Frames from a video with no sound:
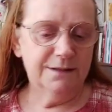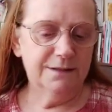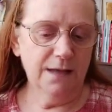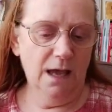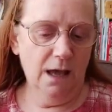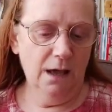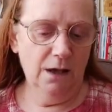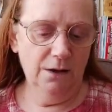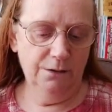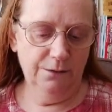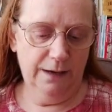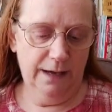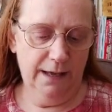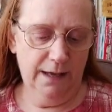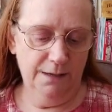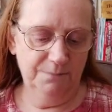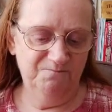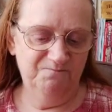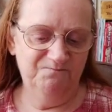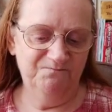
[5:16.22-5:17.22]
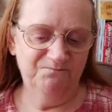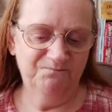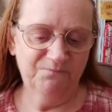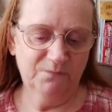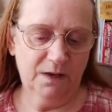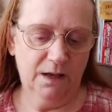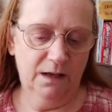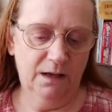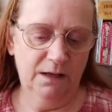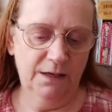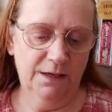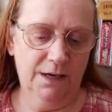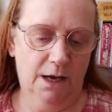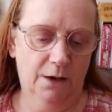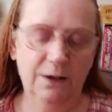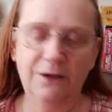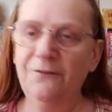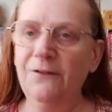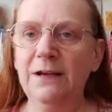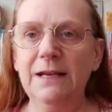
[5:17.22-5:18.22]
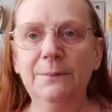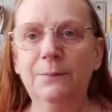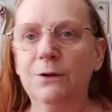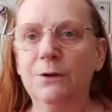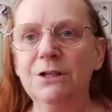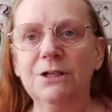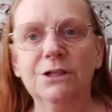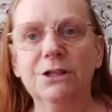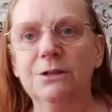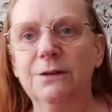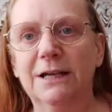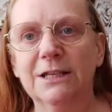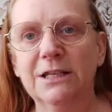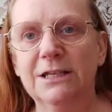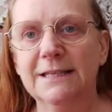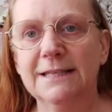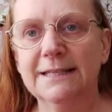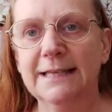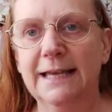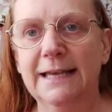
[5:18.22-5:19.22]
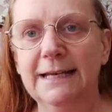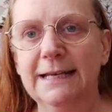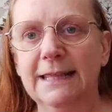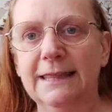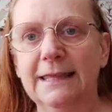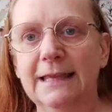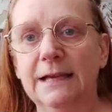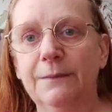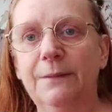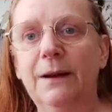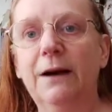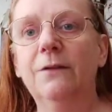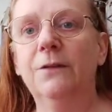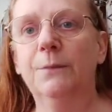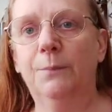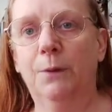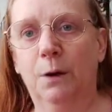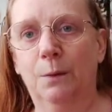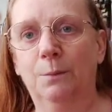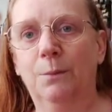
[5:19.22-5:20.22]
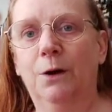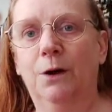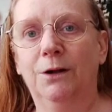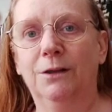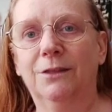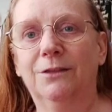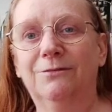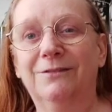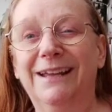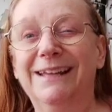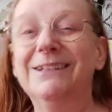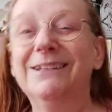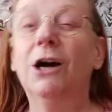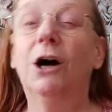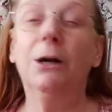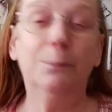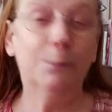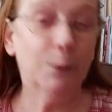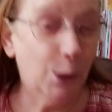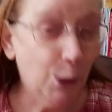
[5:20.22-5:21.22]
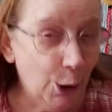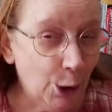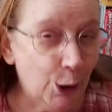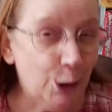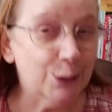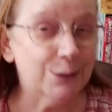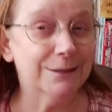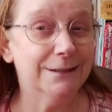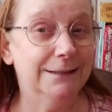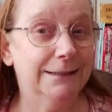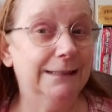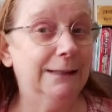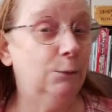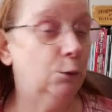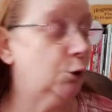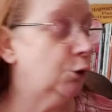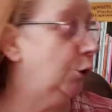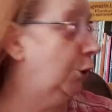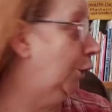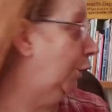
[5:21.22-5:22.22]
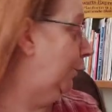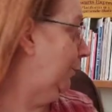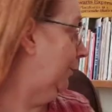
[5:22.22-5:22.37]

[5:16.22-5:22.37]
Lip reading: so you know, if anybody do actually say anything about the bottom line thread, I personally wouldn't